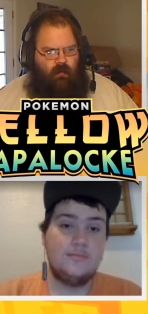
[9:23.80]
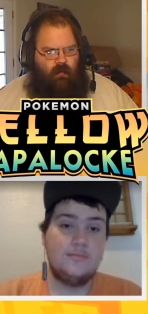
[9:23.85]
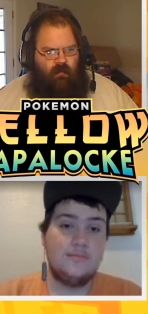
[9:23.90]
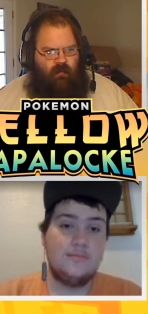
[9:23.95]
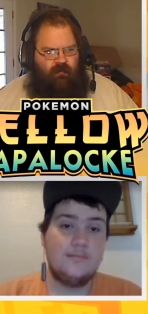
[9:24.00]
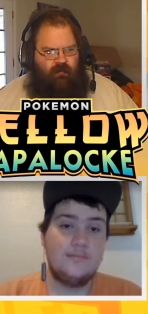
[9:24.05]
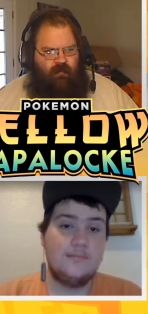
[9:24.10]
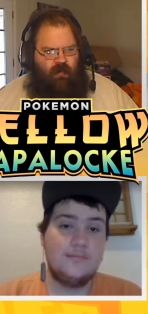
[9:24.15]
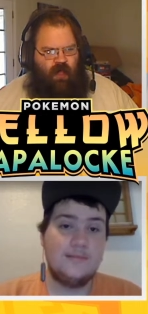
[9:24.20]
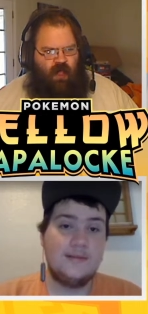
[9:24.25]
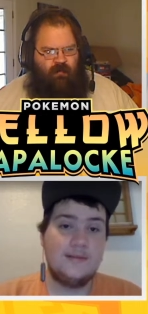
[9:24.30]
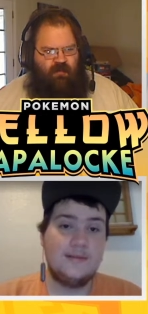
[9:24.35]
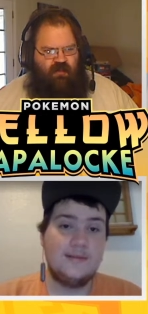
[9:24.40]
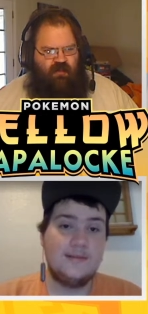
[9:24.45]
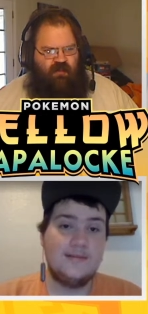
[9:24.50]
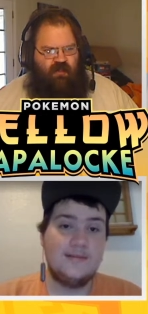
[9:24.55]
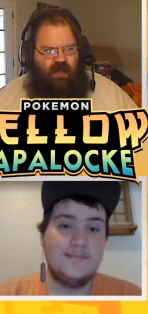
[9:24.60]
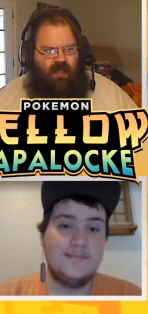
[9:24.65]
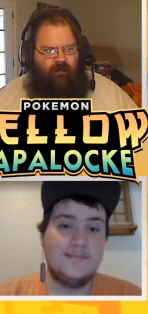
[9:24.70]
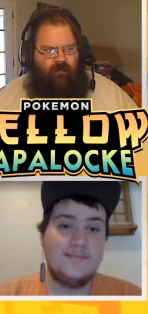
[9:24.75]
Speaker 1: So I'm just
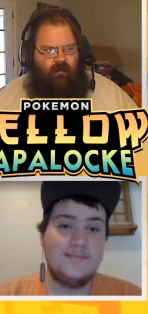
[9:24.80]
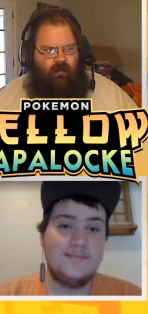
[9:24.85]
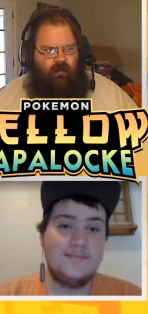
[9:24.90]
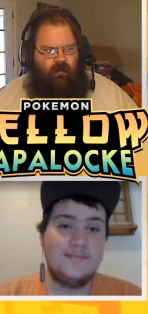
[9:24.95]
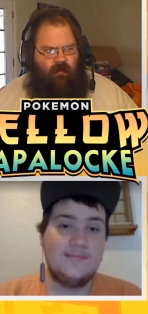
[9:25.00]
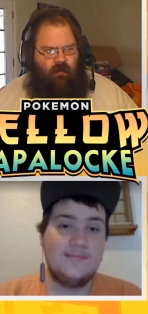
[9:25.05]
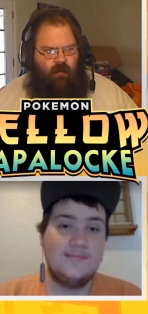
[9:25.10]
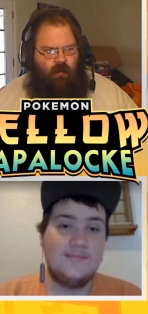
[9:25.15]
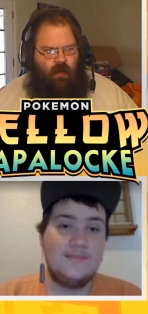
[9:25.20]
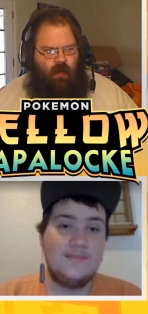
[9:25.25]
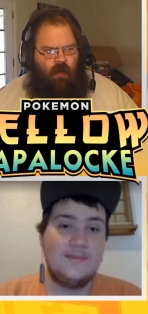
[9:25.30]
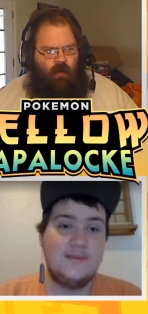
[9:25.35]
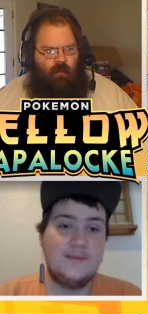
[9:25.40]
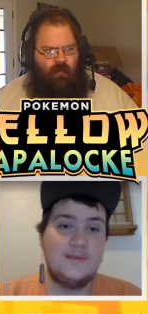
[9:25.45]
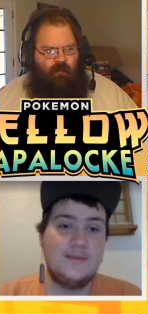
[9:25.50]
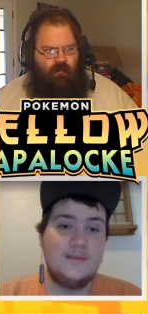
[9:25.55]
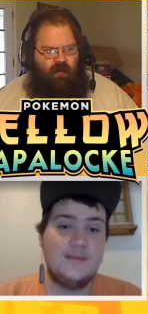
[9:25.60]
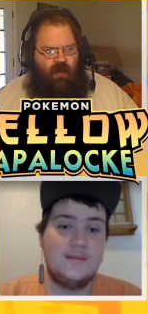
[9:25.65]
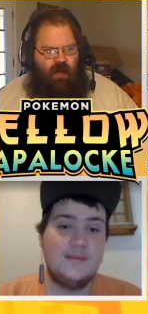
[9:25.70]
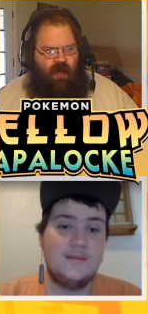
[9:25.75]
gonna have to hope
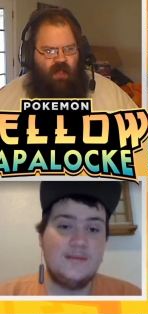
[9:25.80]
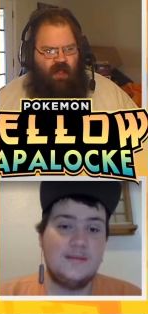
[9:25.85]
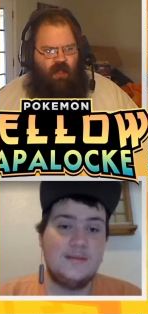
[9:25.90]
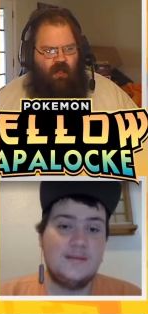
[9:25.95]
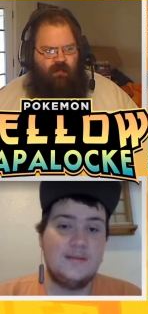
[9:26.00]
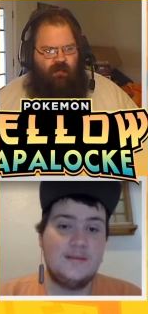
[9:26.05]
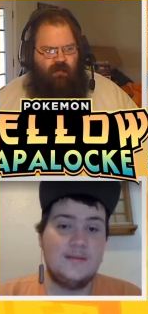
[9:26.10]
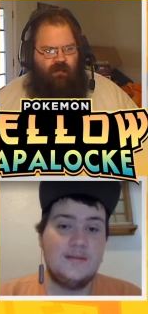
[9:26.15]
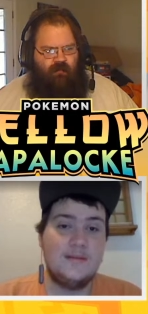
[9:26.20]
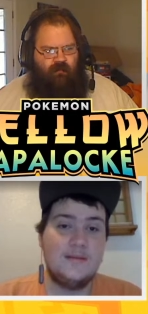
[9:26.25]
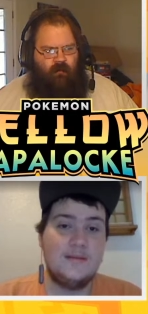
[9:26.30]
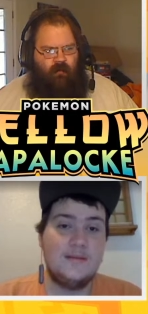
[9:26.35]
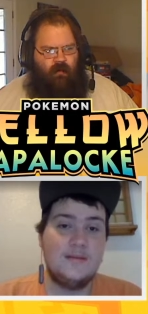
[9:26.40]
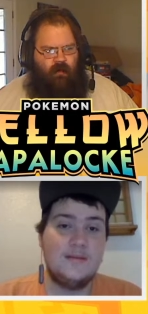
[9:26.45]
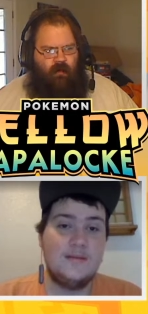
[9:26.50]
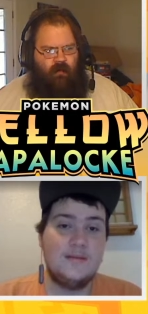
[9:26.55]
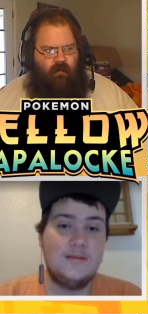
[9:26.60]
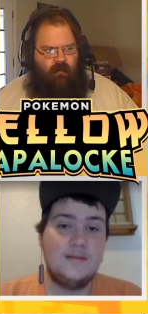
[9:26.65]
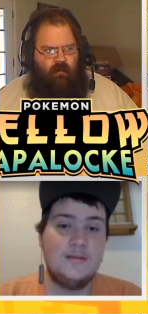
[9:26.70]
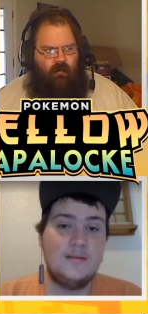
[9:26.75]
and pray on this
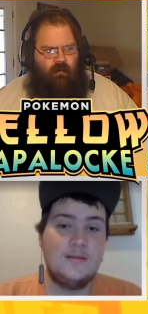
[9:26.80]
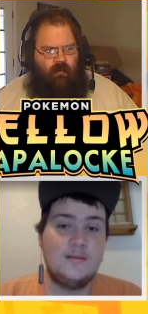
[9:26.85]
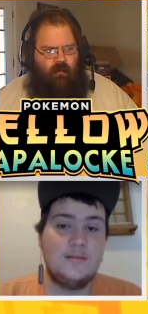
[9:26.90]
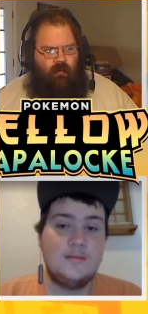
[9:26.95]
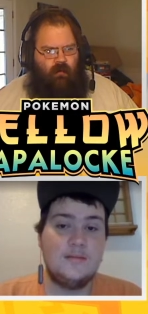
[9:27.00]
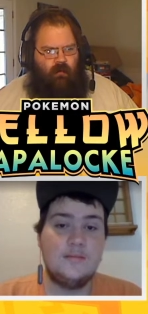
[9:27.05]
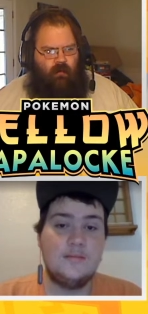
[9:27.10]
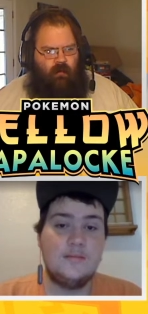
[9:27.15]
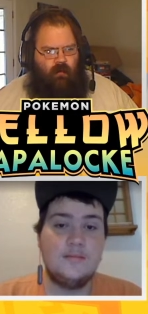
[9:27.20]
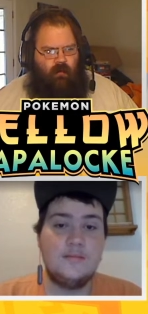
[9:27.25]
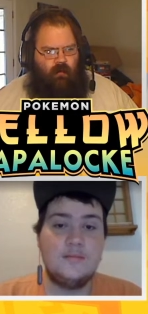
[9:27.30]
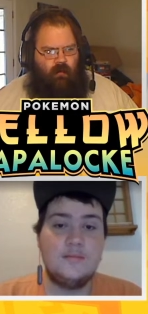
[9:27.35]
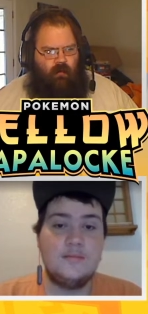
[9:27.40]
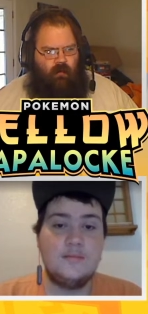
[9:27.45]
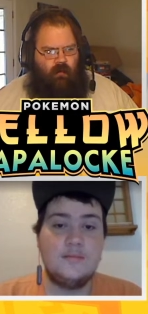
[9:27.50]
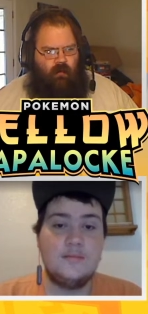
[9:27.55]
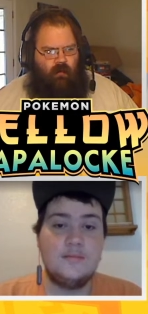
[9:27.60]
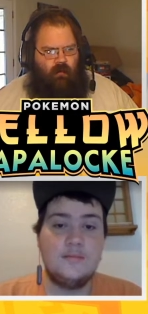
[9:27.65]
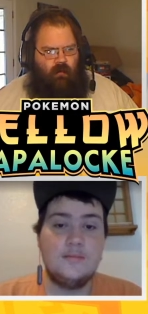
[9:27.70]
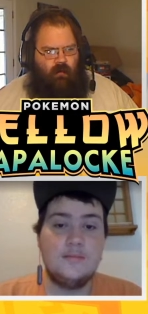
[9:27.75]
one.
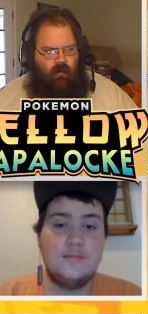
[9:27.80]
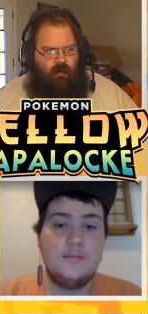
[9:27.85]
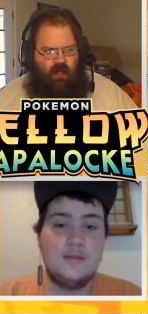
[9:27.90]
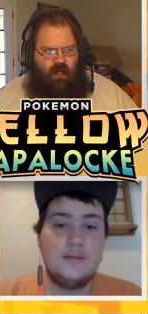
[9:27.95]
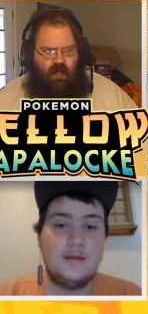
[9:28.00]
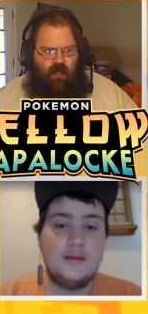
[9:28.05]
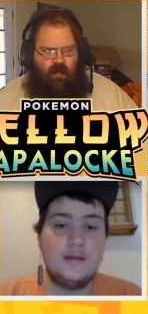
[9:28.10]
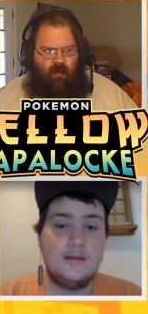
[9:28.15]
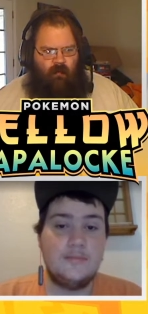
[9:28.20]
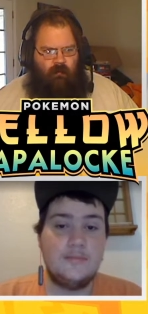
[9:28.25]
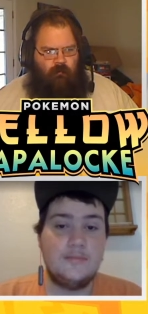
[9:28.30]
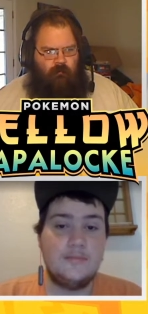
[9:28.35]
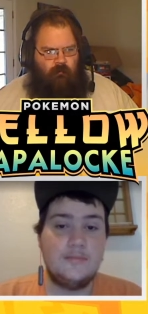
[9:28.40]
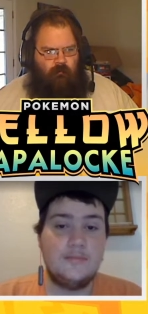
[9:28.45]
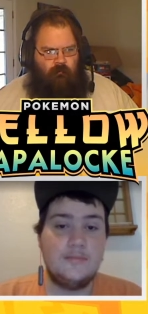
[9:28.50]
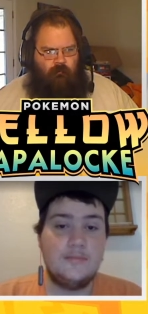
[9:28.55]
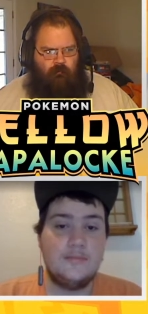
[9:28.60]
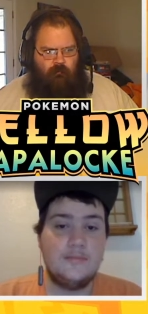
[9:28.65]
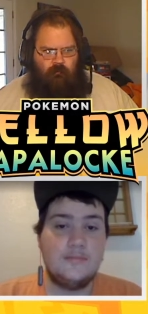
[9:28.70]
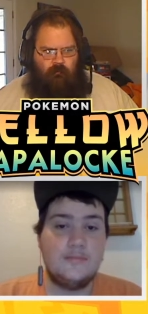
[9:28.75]
Yep.
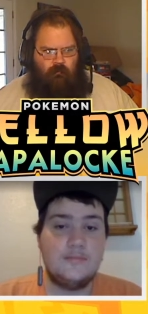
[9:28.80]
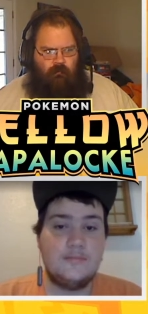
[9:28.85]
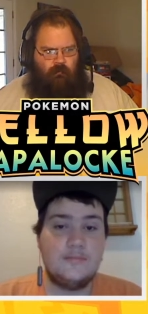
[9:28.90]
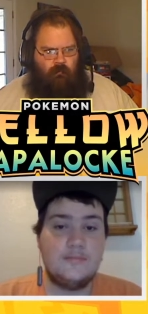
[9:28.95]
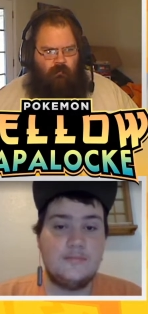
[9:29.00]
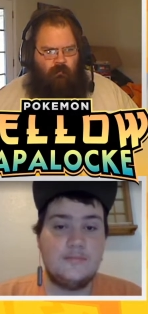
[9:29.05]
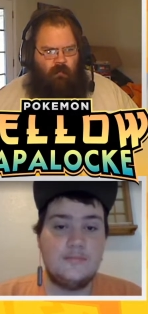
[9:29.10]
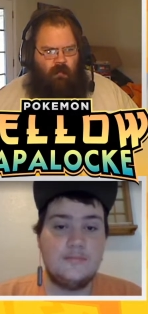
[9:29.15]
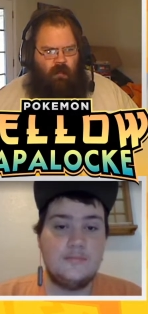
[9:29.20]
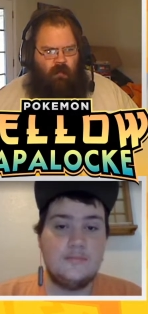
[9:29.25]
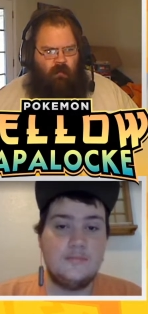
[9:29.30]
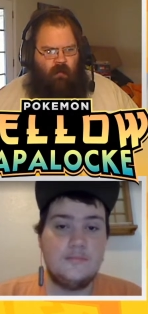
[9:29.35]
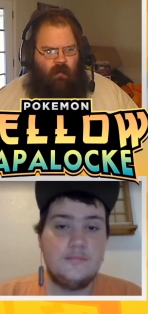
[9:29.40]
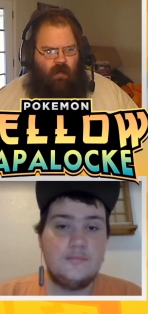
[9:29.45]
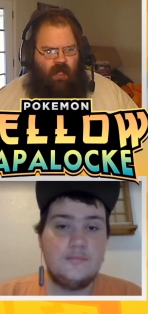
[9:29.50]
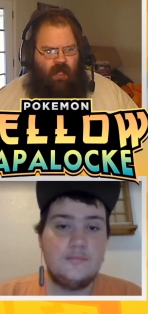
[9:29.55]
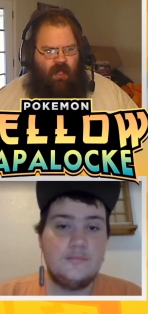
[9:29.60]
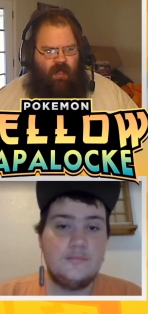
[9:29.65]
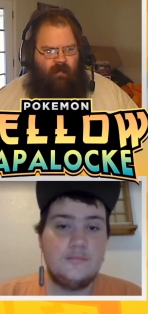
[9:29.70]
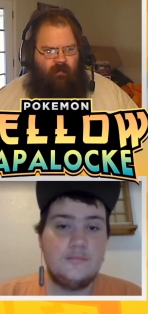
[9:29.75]
And we're
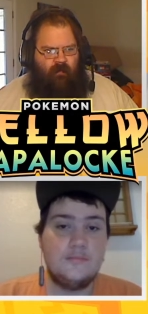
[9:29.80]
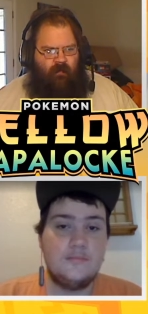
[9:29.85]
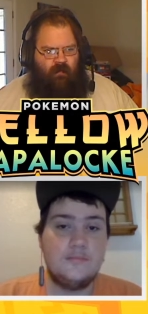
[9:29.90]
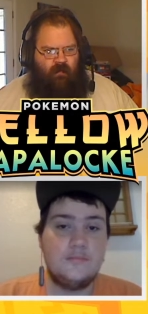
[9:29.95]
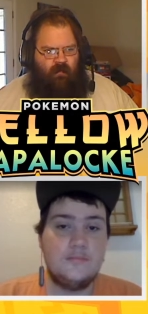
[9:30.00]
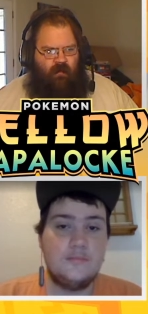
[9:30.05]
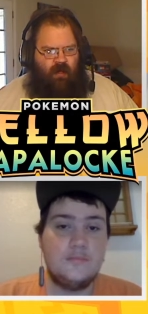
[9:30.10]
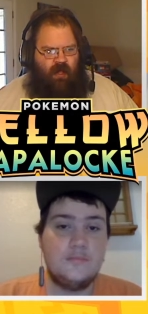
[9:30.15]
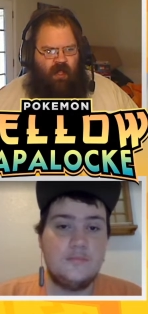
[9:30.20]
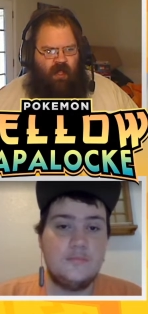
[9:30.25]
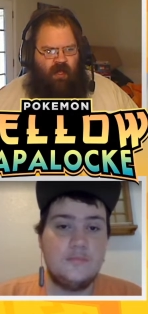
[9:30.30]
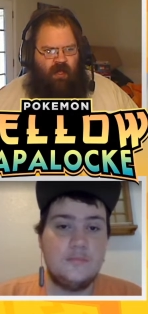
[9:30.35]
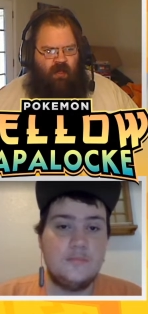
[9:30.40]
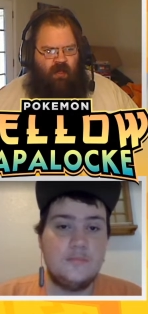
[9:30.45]
not having any